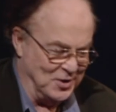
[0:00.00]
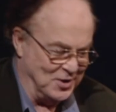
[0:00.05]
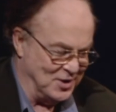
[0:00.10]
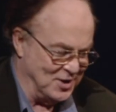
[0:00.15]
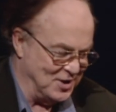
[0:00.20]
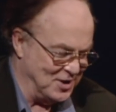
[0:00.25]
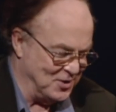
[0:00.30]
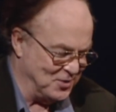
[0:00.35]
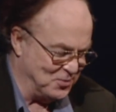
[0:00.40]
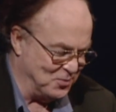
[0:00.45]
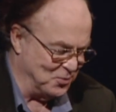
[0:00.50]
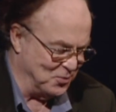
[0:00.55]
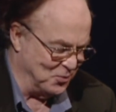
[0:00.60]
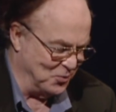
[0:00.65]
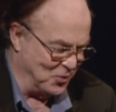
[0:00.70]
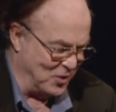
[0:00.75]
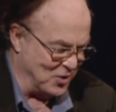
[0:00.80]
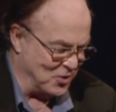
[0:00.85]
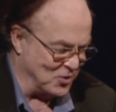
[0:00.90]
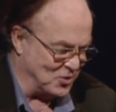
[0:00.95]
than the
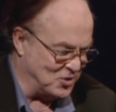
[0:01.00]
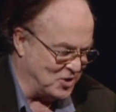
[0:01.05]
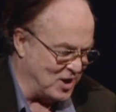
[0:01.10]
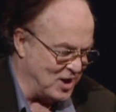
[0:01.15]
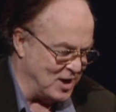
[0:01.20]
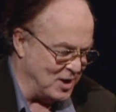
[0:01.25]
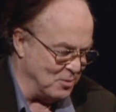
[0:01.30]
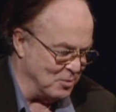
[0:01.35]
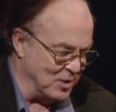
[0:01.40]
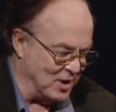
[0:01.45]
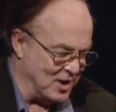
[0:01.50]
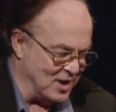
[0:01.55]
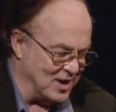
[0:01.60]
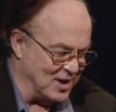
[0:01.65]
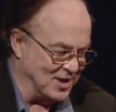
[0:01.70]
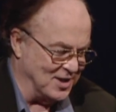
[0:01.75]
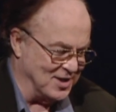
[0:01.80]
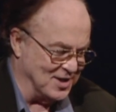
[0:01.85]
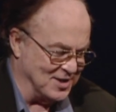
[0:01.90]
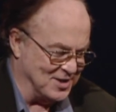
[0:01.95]
rather tame
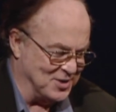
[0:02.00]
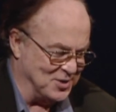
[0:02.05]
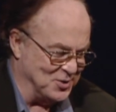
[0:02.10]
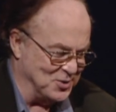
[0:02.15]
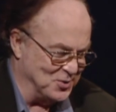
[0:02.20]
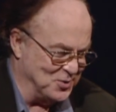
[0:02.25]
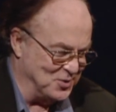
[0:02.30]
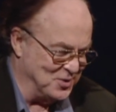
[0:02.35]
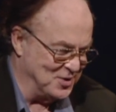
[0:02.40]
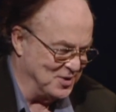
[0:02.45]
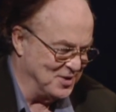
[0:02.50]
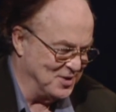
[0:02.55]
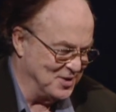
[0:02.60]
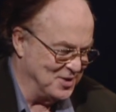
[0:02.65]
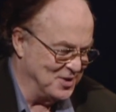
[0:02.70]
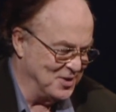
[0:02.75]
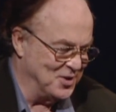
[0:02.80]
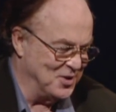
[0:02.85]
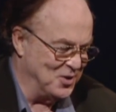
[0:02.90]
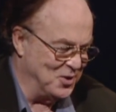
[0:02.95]
leg that. Uh,
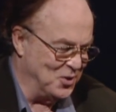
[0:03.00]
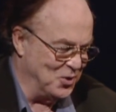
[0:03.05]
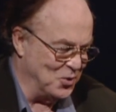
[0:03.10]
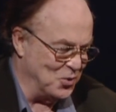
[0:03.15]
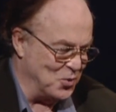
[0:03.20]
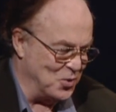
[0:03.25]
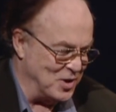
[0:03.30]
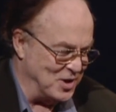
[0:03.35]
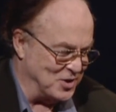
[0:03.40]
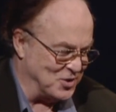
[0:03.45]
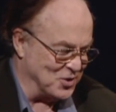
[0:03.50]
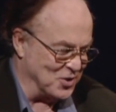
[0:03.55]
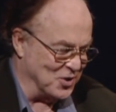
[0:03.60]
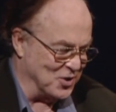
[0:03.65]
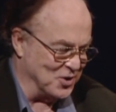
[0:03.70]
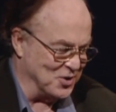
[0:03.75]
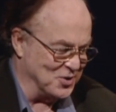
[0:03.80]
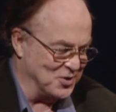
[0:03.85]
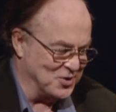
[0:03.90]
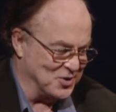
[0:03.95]
we
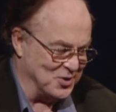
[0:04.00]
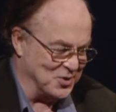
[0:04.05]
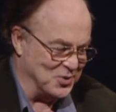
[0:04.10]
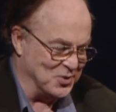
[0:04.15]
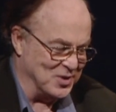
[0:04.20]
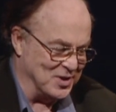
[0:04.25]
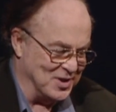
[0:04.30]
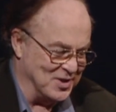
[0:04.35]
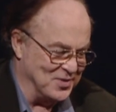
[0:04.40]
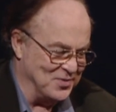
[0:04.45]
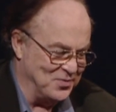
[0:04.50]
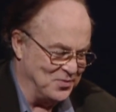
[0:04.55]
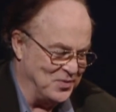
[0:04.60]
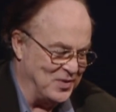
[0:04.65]
saw, so... Uh,